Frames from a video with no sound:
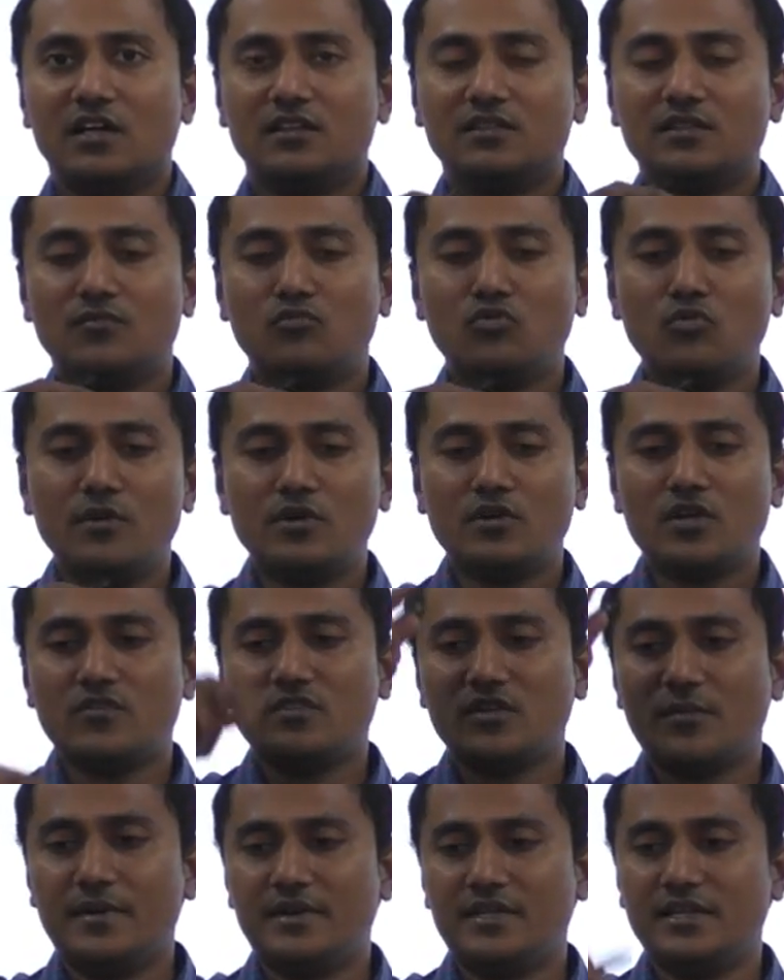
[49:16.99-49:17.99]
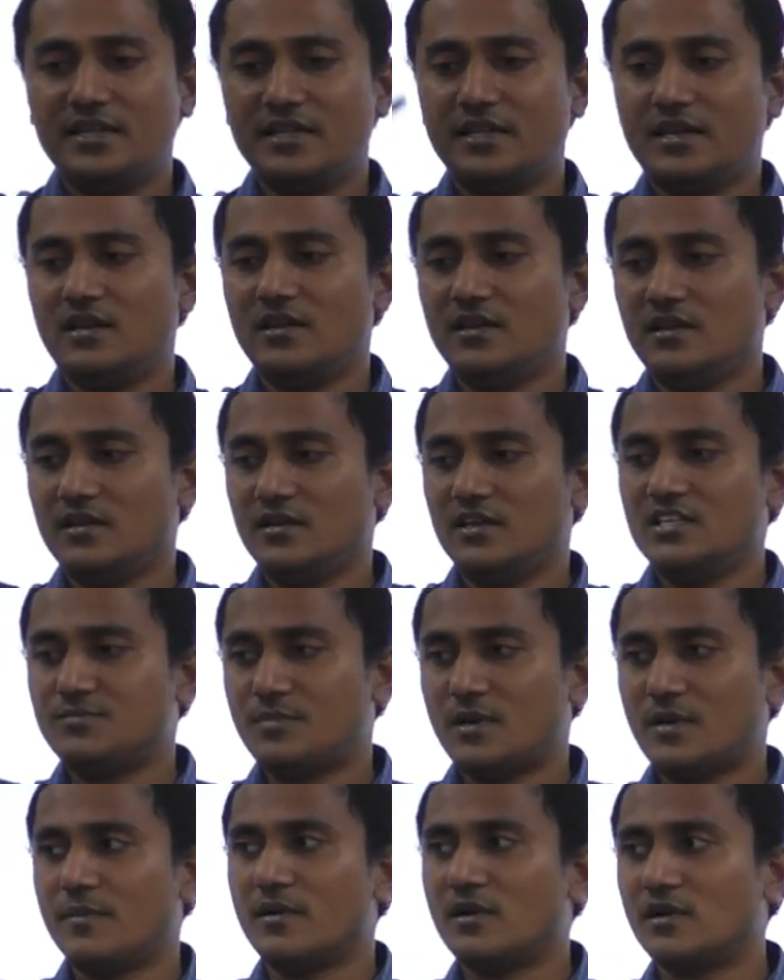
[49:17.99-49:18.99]
The movement of the material is
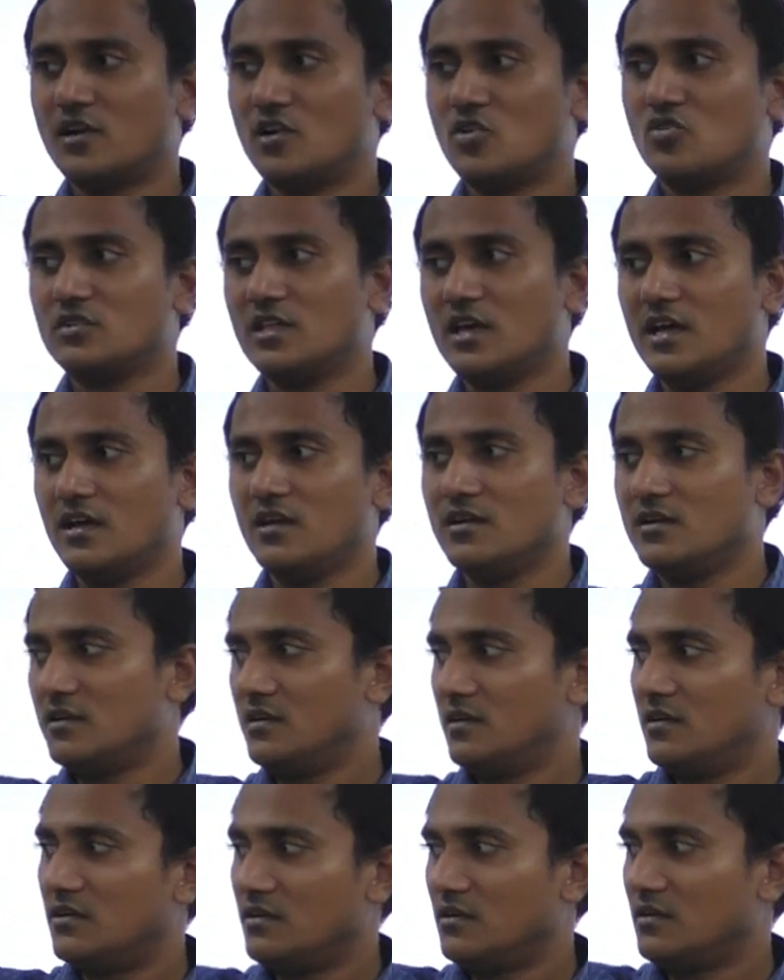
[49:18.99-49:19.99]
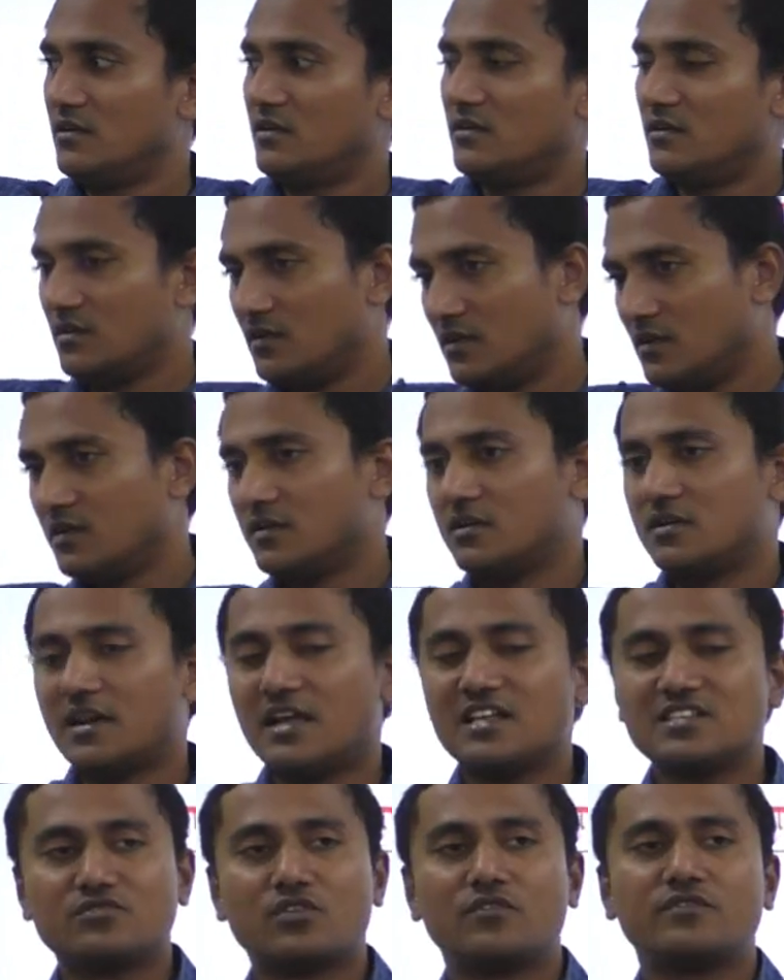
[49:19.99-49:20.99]
perpendicular to the
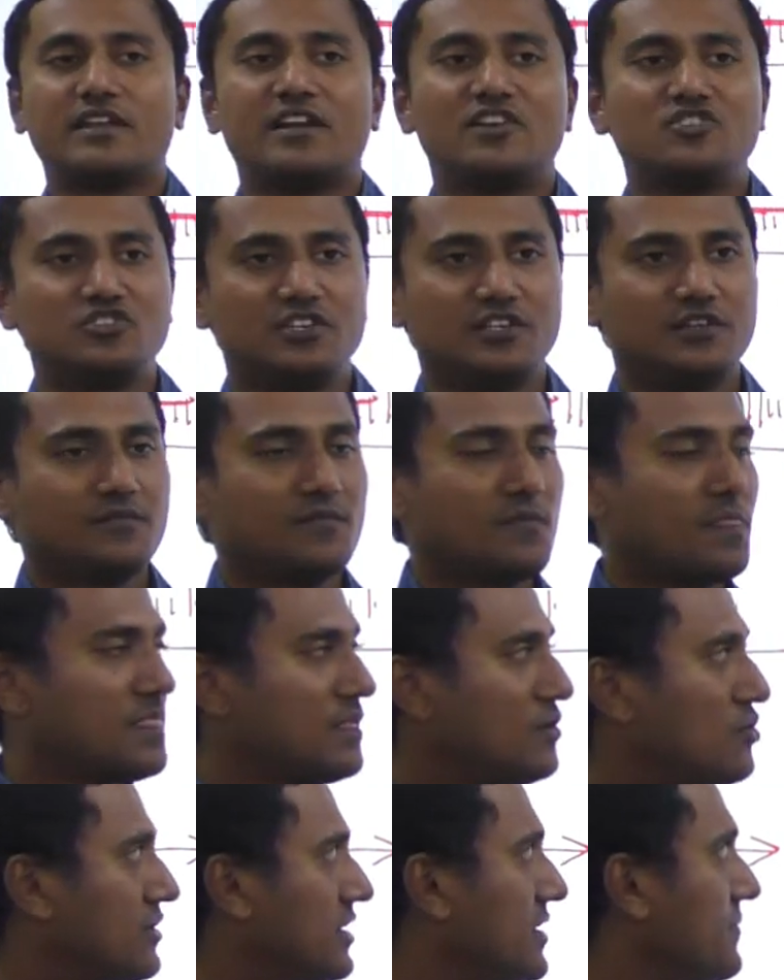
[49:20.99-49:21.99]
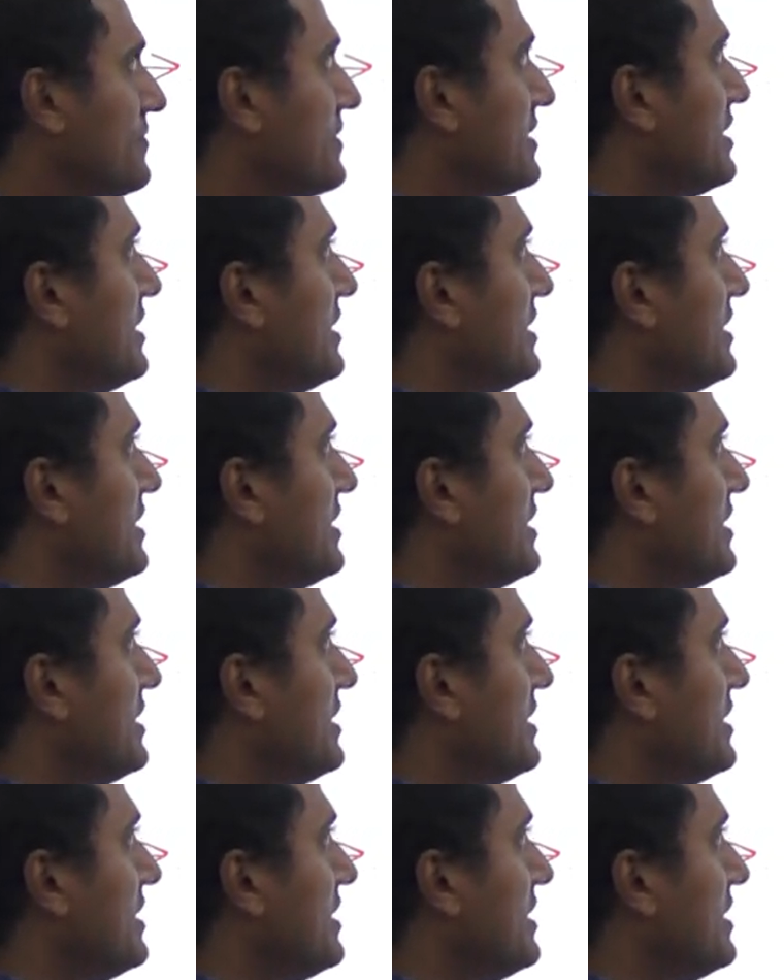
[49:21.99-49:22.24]
transfer of the energy. Okay?